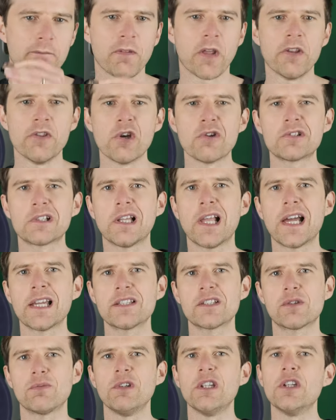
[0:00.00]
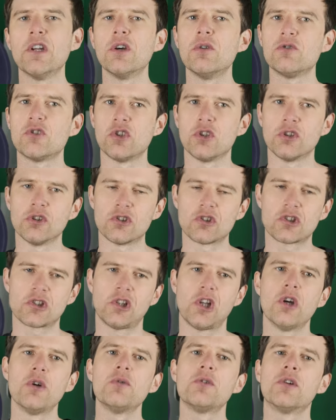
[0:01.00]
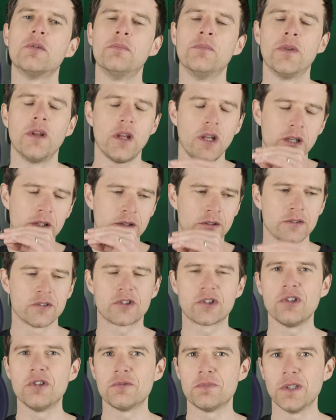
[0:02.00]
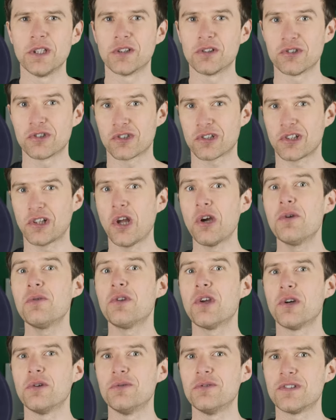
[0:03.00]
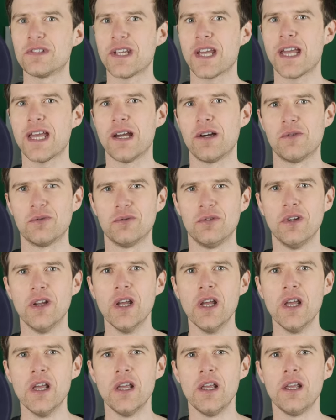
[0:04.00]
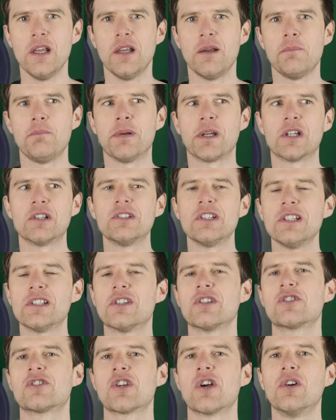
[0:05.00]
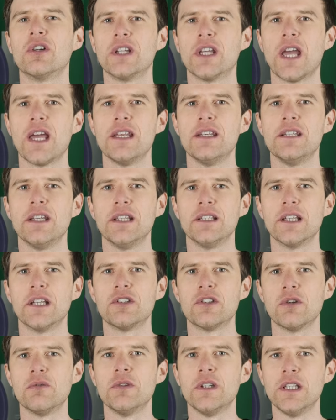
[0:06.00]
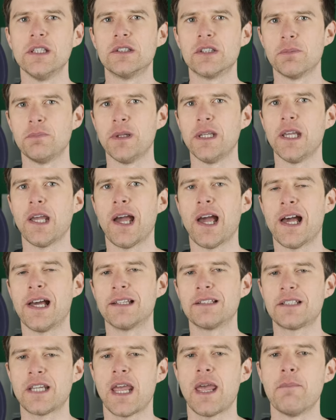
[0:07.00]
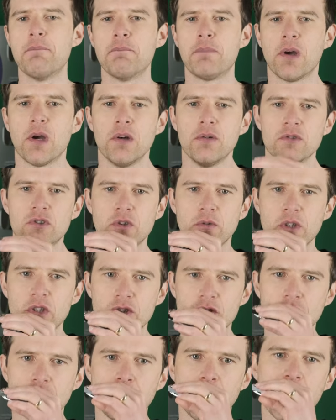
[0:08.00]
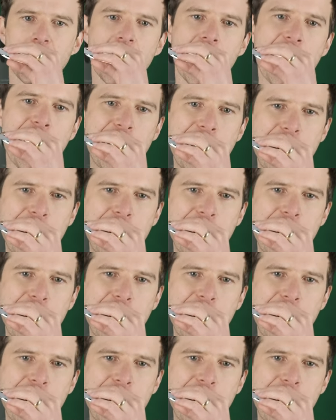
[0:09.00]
And those last three notes, you could slow them, excuse me, you could slow those down. Because it's a song ending, they don't need to be at tempo, so it could be.